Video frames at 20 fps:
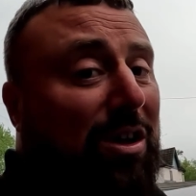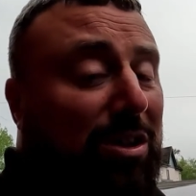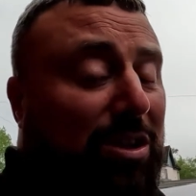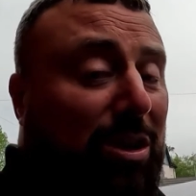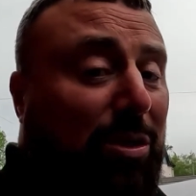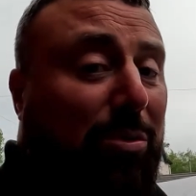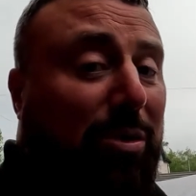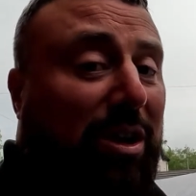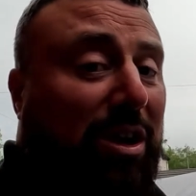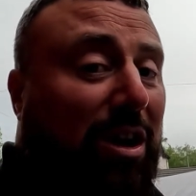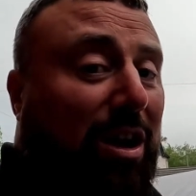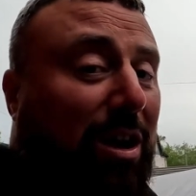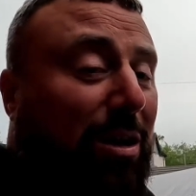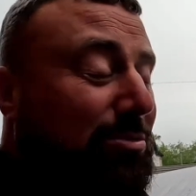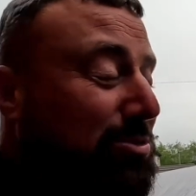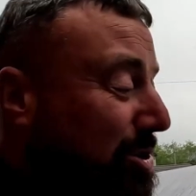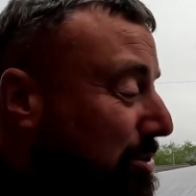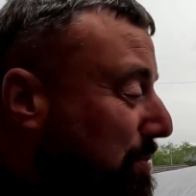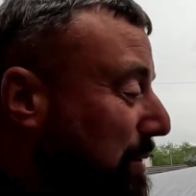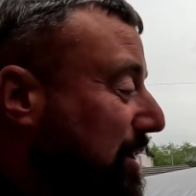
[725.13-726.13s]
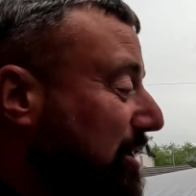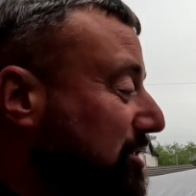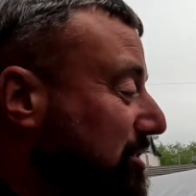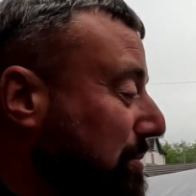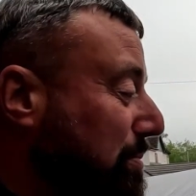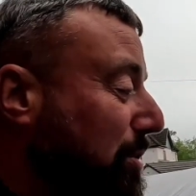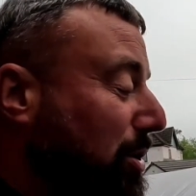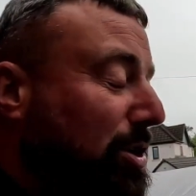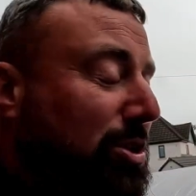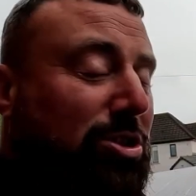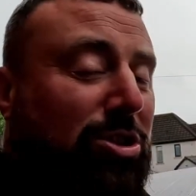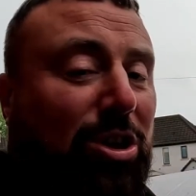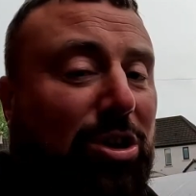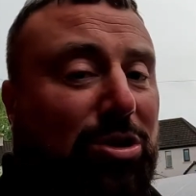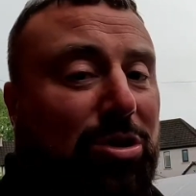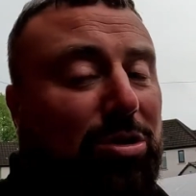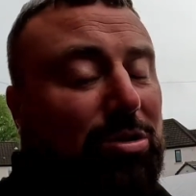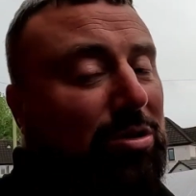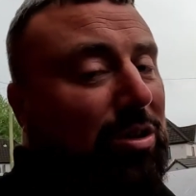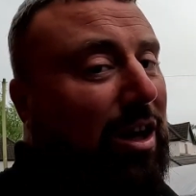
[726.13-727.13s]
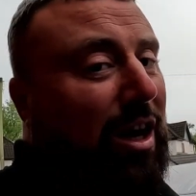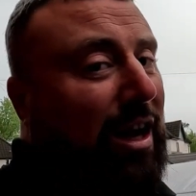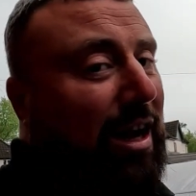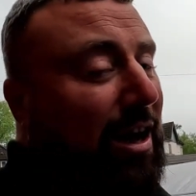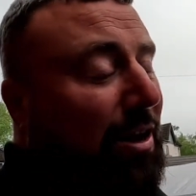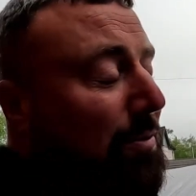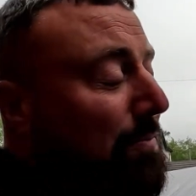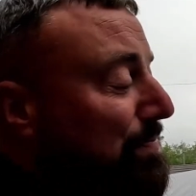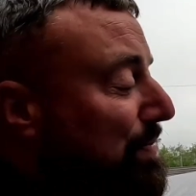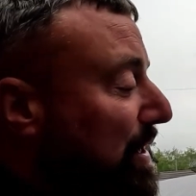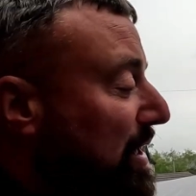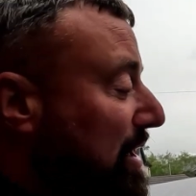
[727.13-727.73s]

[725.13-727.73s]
that we got just because the moisture couldn't get out.